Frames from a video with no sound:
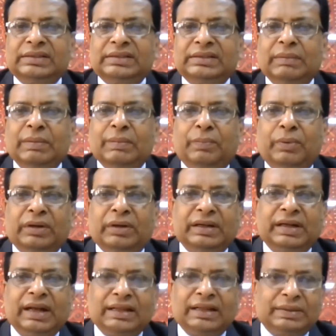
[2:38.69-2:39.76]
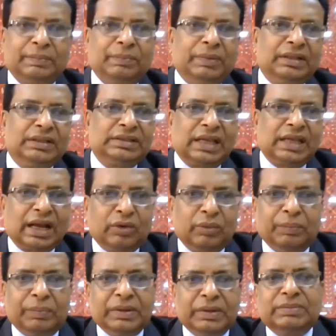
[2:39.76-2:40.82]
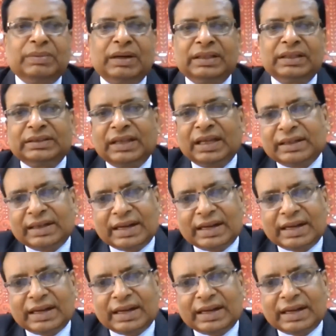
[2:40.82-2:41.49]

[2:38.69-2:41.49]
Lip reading: some important achievements accomplished by the SAARC